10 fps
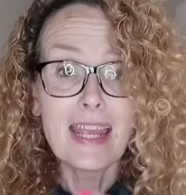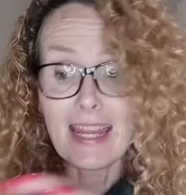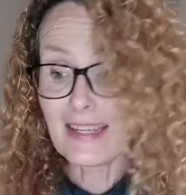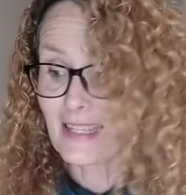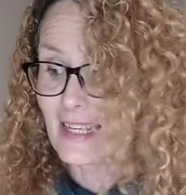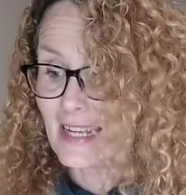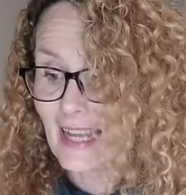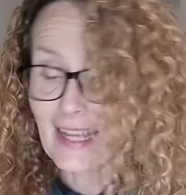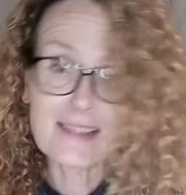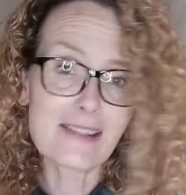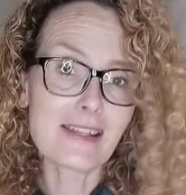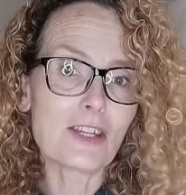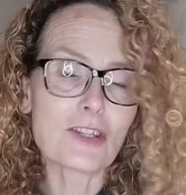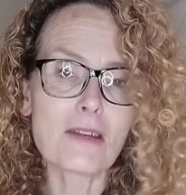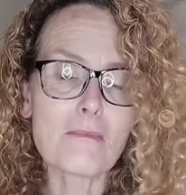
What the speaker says: In tonight's session,